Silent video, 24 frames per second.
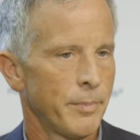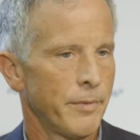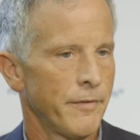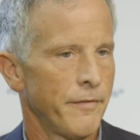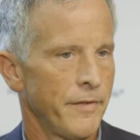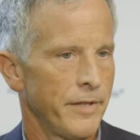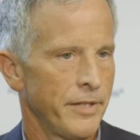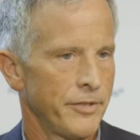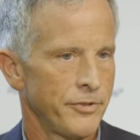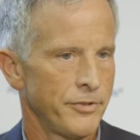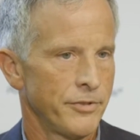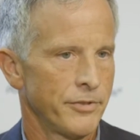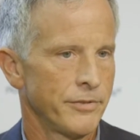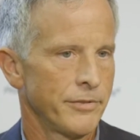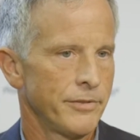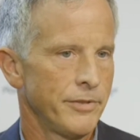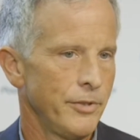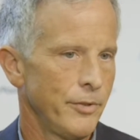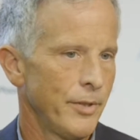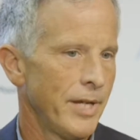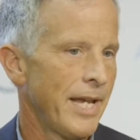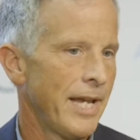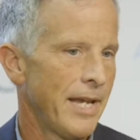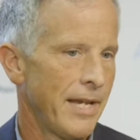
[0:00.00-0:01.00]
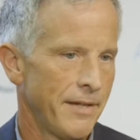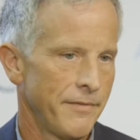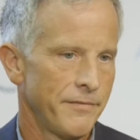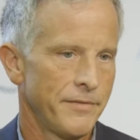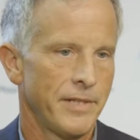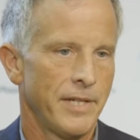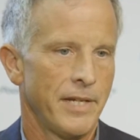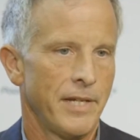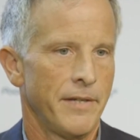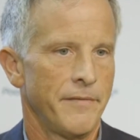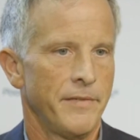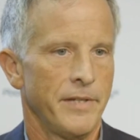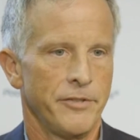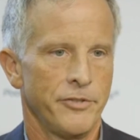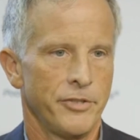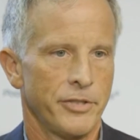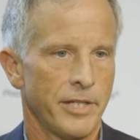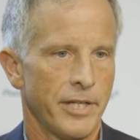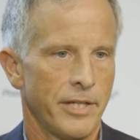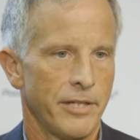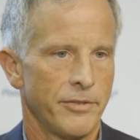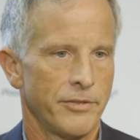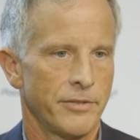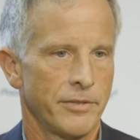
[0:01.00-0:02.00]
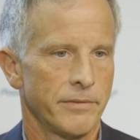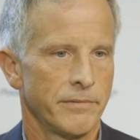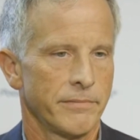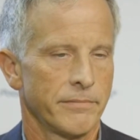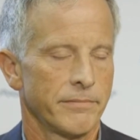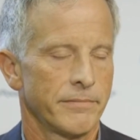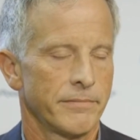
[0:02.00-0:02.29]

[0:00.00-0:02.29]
professional, you have to have education.